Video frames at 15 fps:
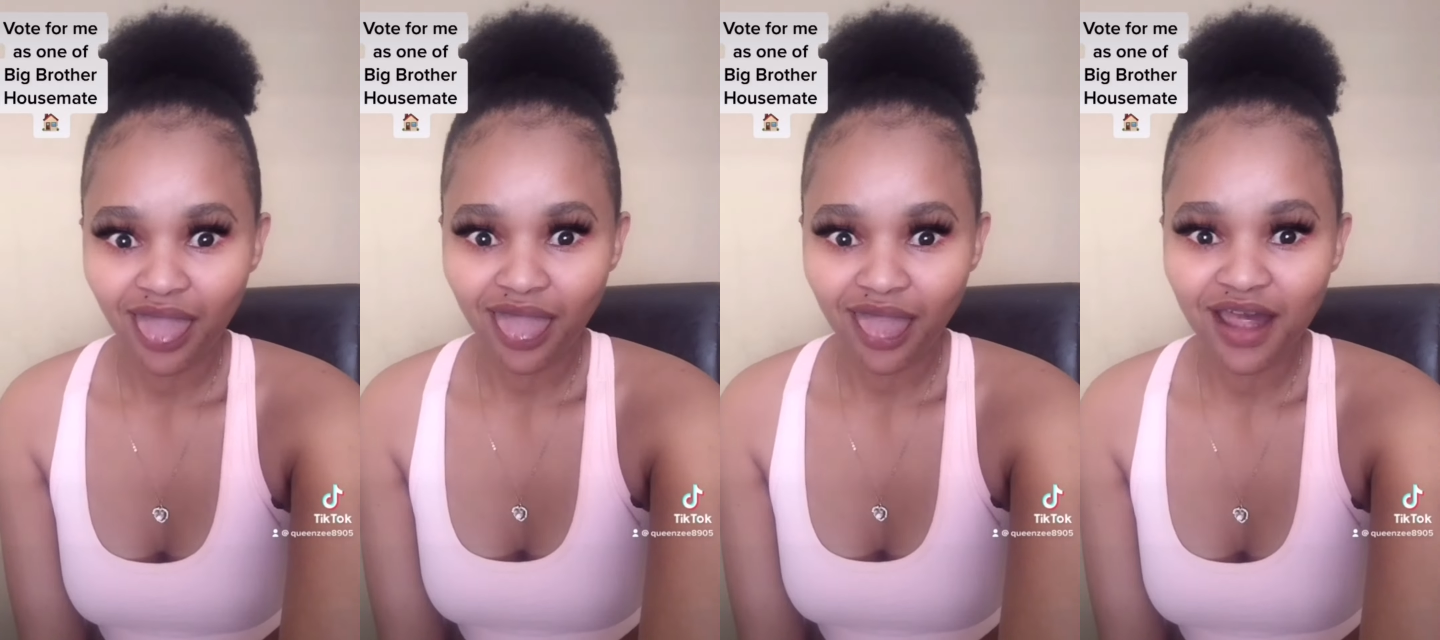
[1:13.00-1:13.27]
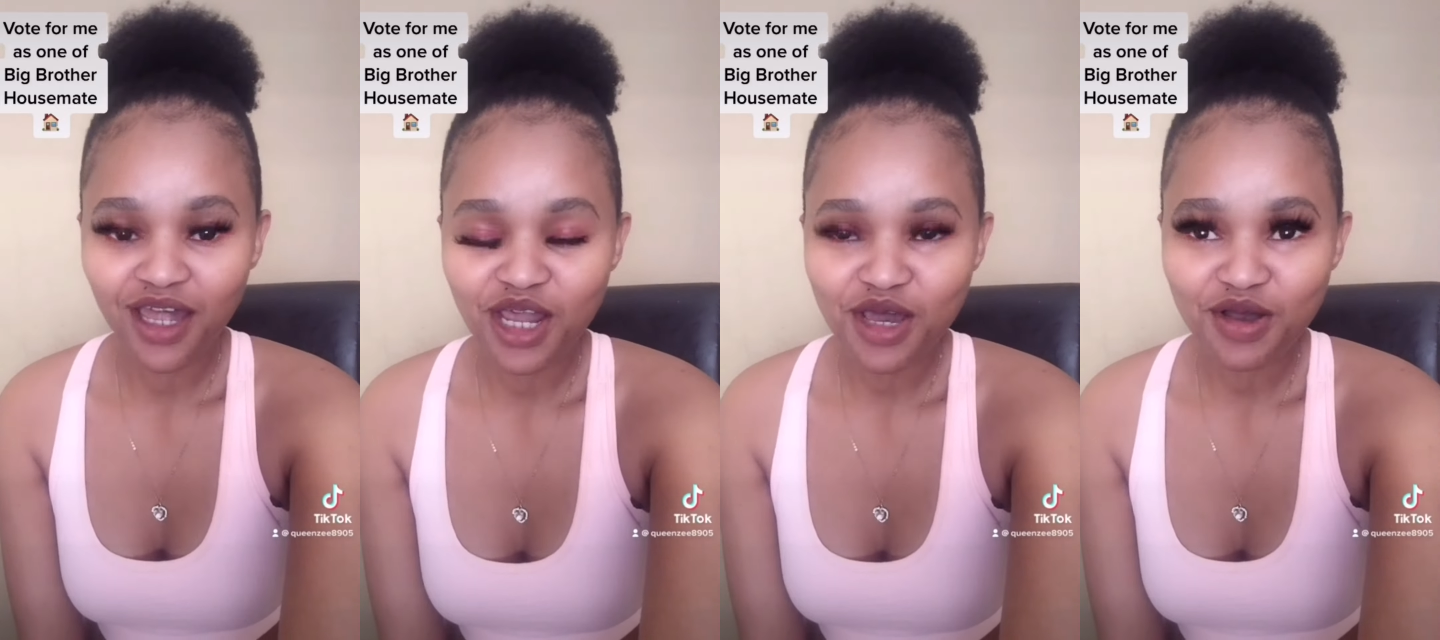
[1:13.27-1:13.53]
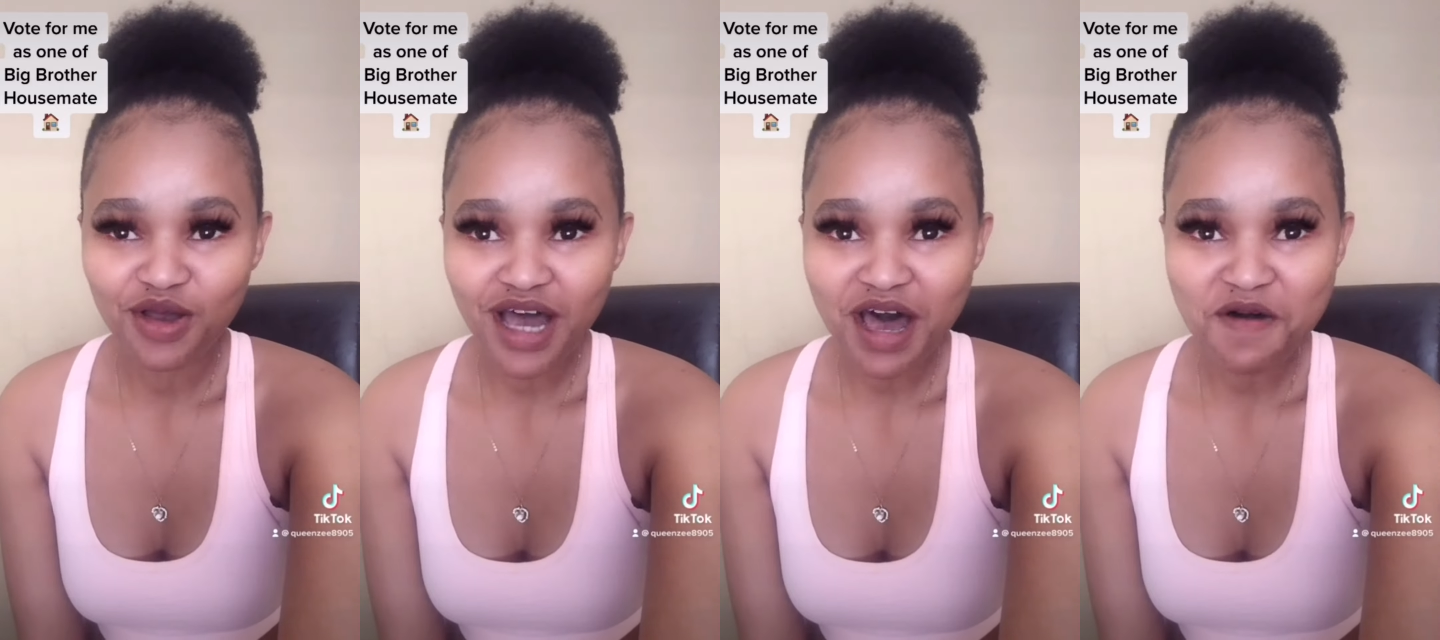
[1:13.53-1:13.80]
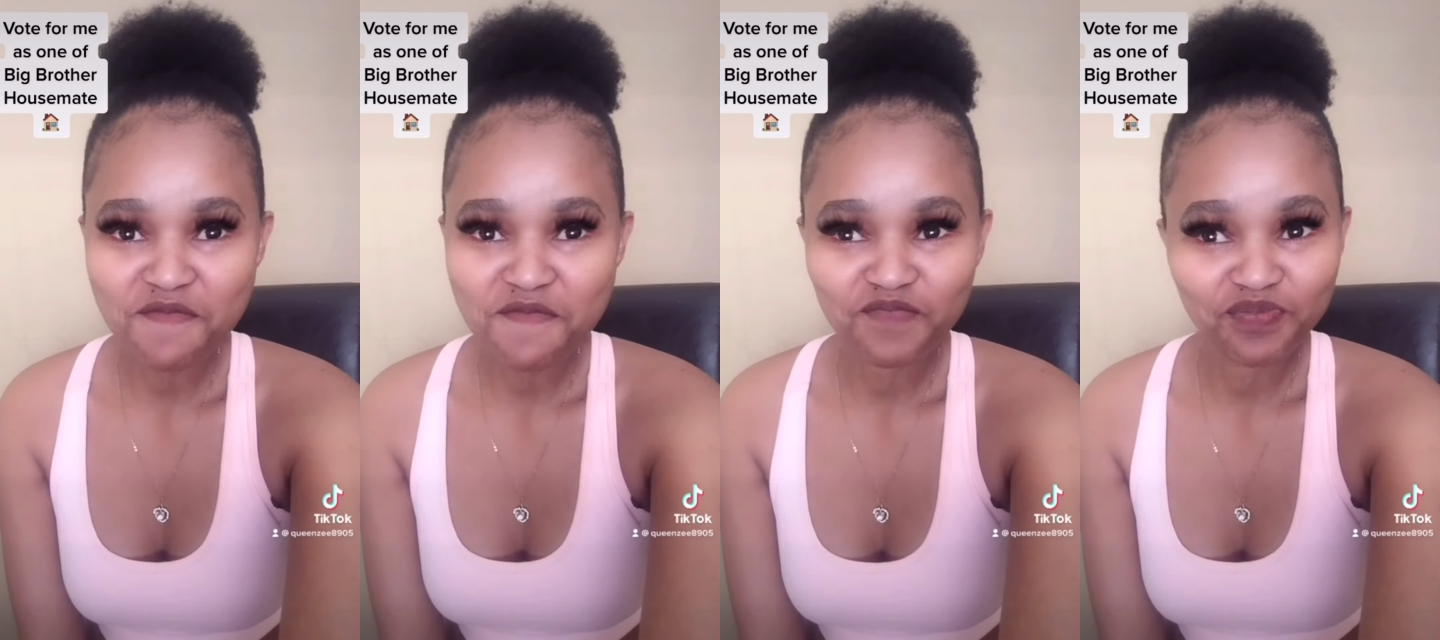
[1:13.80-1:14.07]
you know,
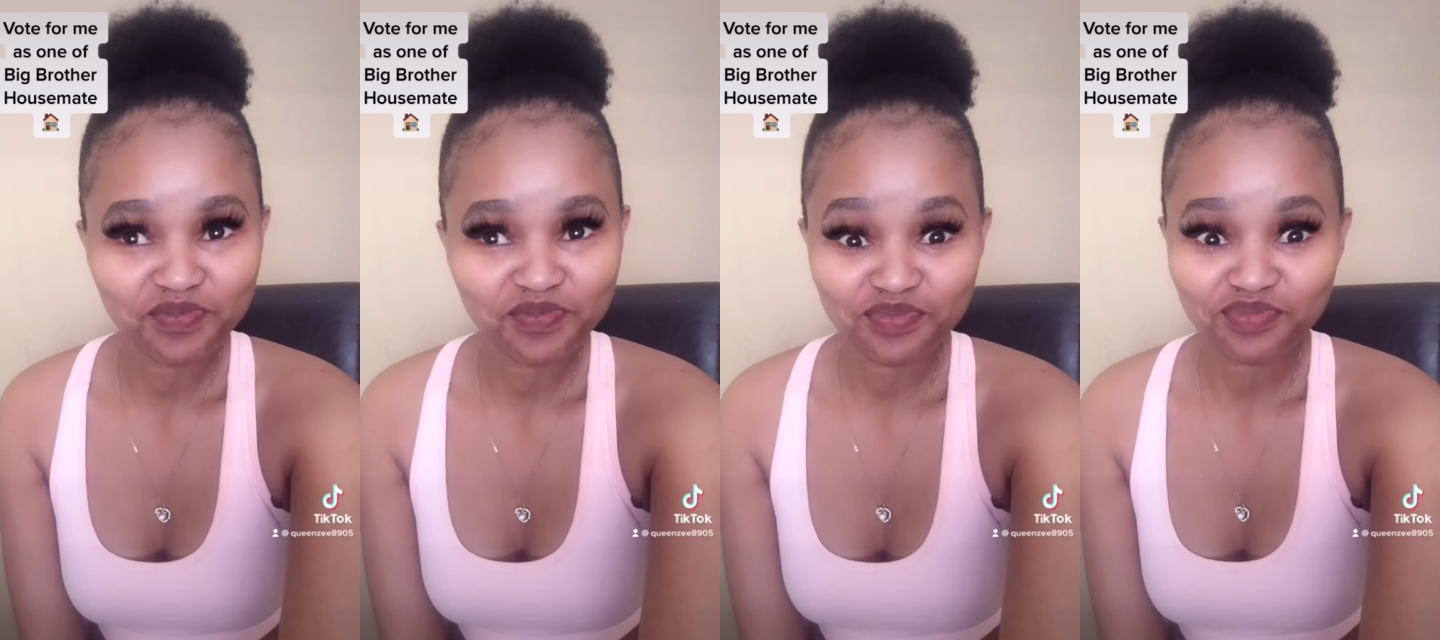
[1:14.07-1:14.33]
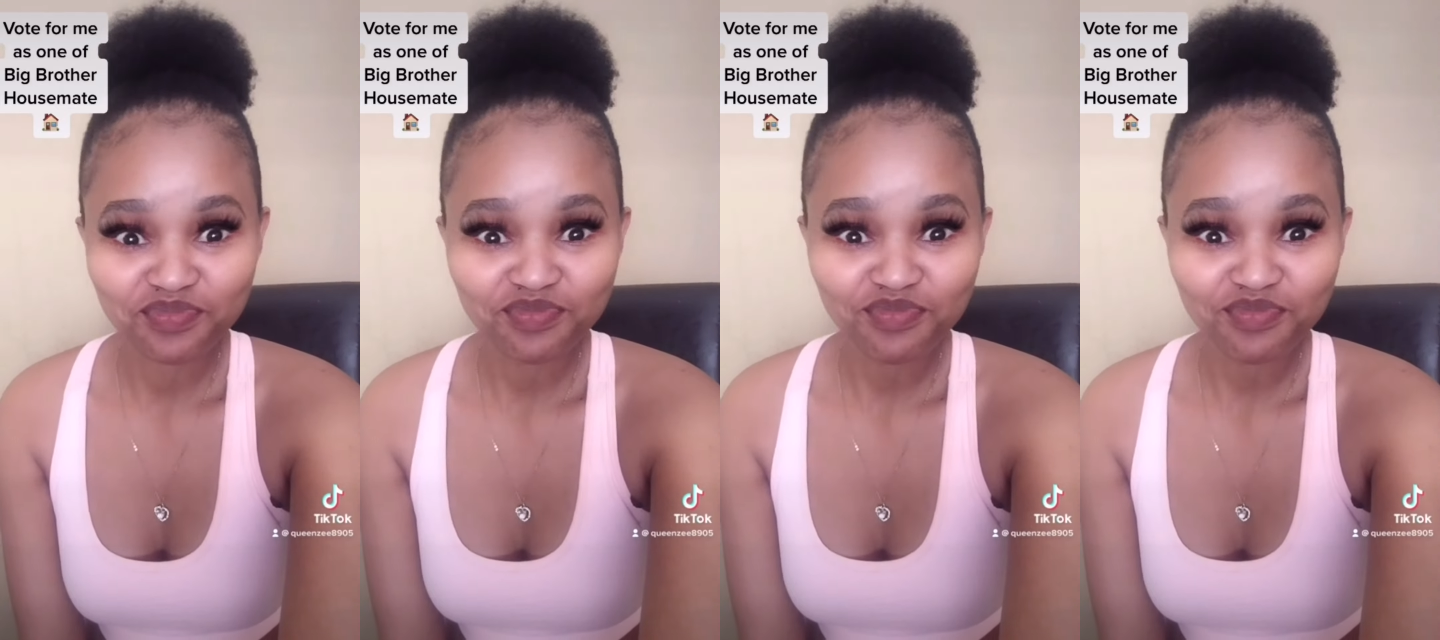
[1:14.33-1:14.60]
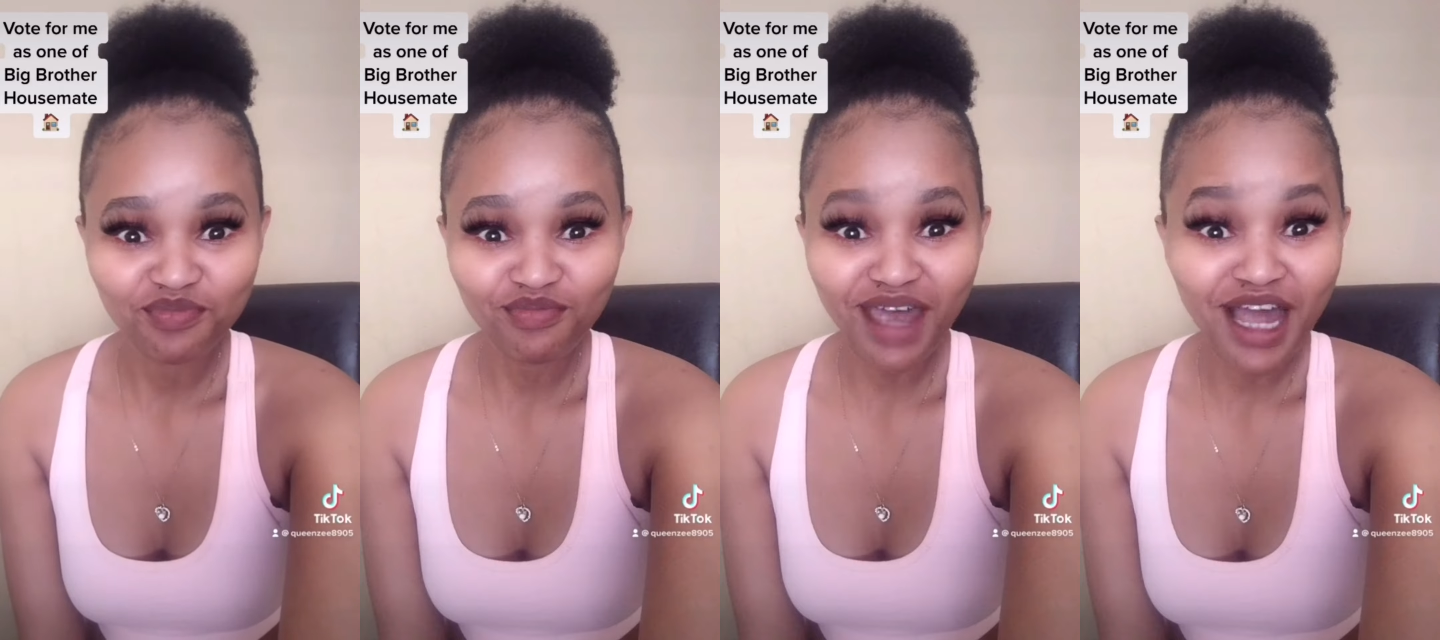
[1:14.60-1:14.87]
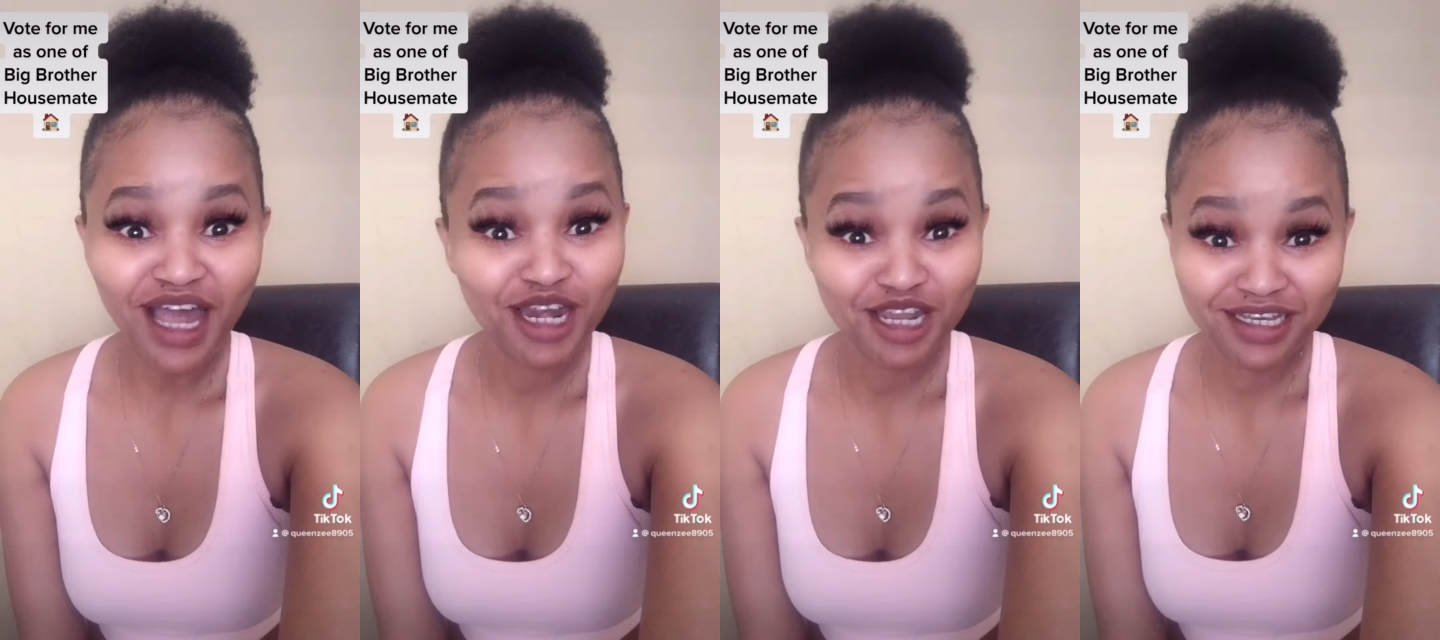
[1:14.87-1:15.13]

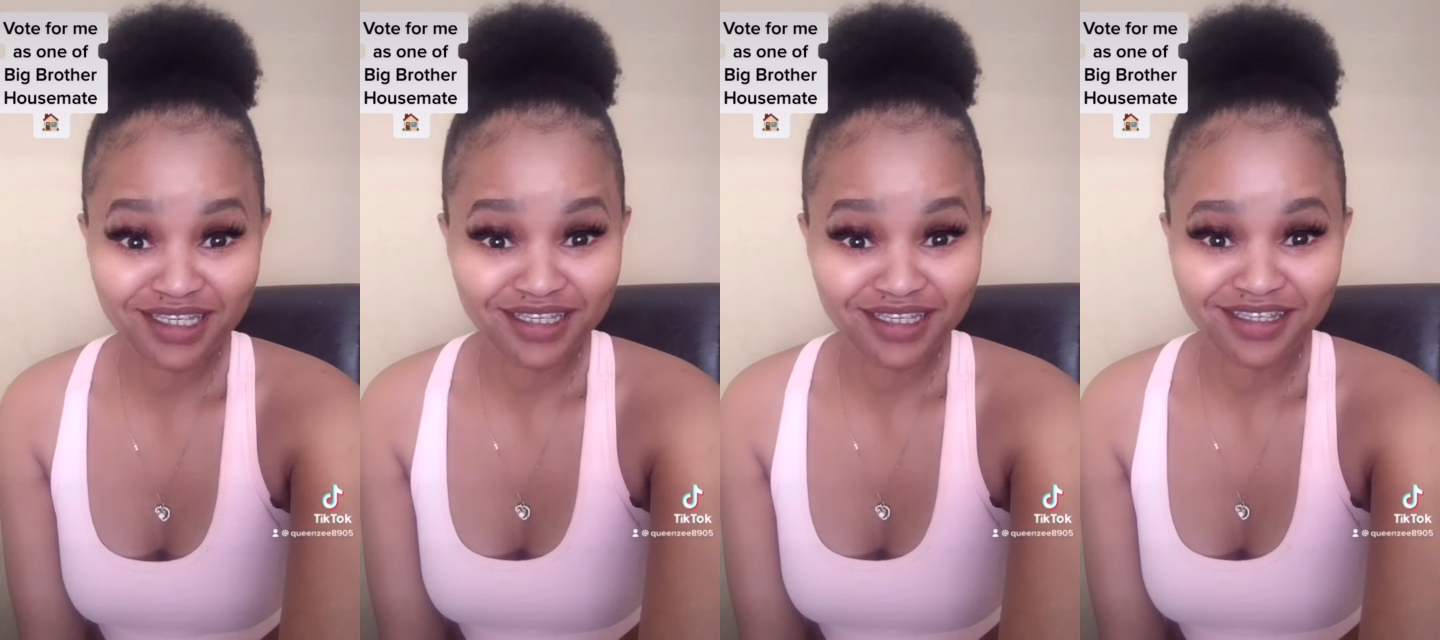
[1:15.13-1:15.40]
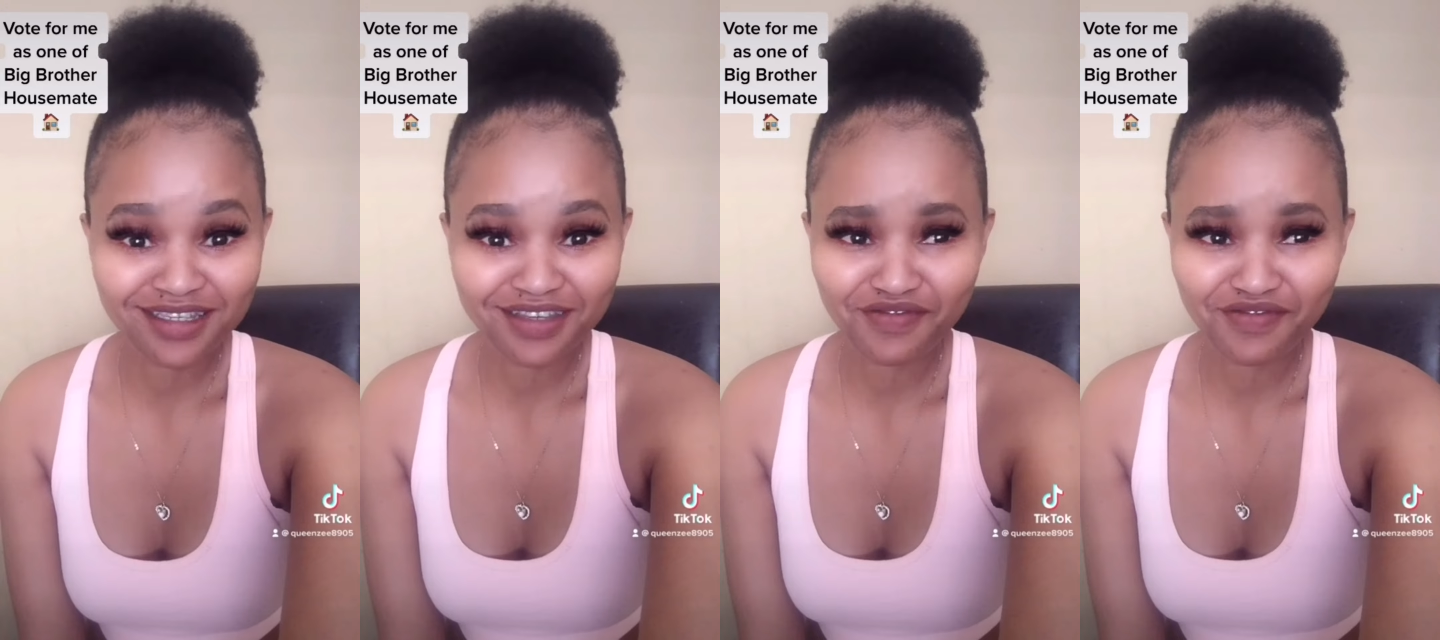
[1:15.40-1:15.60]
looks,